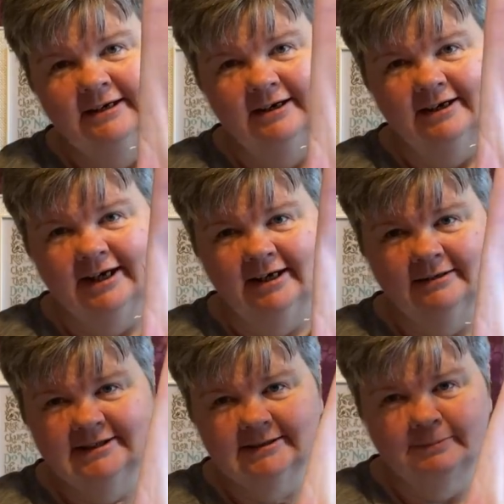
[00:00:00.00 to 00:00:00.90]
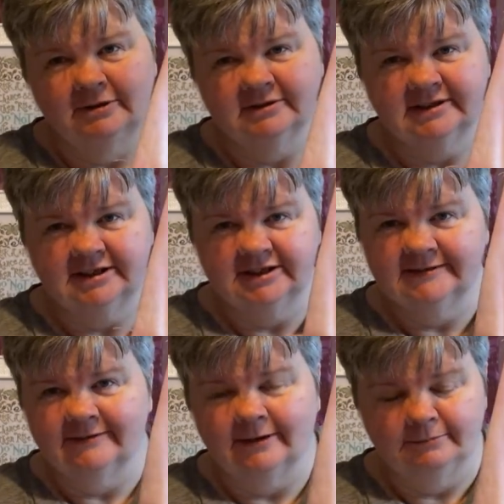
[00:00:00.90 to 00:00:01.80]
Again, it's a post stitches
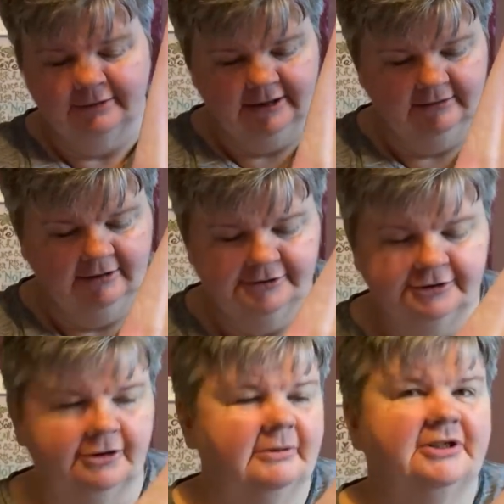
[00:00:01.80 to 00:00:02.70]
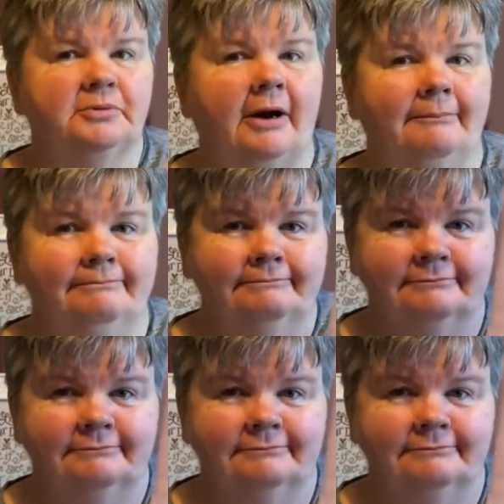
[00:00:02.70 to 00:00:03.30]
fabric, not sure which one.